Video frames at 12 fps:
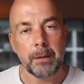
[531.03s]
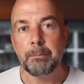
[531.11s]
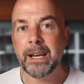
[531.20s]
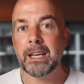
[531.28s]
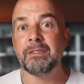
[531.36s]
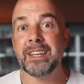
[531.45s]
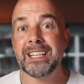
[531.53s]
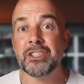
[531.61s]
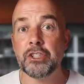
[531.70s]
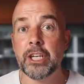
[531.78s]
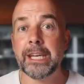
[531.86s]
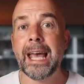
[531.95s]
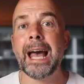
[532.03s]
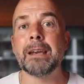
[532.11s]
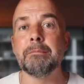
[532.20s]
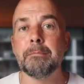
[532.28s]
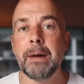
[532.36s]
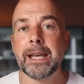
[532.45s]
Many of these you
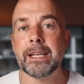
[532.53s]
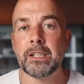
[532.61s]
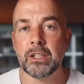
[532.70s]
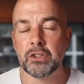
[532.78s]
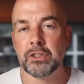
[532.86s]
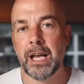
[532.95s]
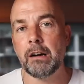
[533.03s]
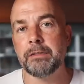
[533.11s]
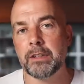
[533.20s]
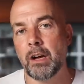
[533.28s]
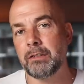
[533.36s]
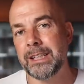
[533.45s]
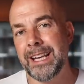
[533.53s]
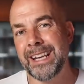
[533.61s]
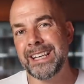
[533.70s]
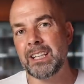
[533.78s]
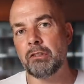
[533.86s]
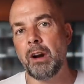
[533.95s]
can make yourself. You don't need
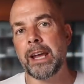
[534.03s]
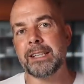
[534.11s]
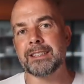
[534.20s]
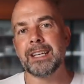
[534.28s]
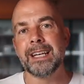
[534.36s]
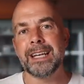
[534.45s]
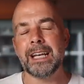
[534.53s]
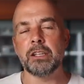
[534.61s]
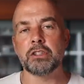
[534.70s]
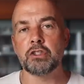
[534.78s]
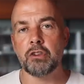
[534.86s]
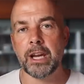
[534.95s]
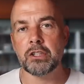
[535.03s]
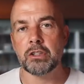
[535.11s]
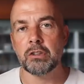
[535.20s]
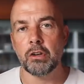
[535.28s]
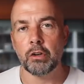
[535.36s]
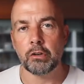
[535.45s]
any great
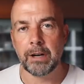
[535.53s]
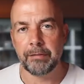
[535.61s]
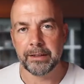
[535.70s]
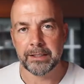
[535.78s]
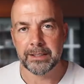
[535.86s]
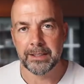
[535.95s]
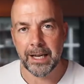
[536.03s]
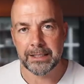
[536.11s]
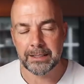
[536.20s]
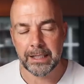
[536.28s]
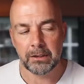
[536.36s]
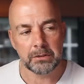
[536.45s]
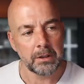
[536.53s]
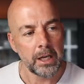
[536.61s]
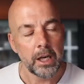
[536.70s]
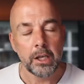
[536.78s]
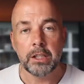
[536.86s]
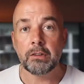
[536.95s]
illustration or graphic design skills.
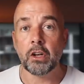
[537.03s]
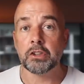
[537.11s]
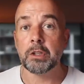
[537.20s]
You've got